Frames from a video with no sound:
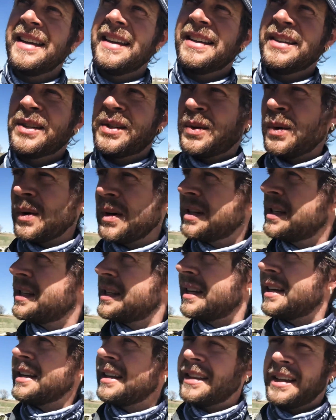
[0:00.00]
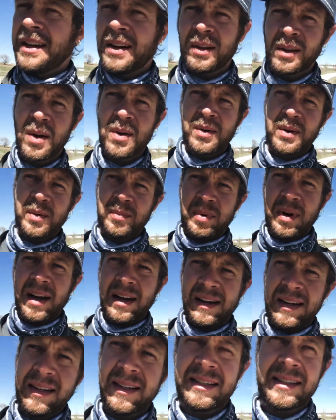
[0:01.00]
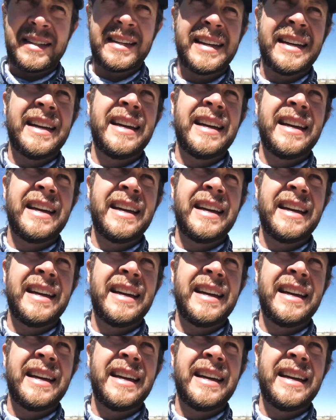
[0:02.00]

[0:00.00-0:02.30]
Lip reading: source their local products,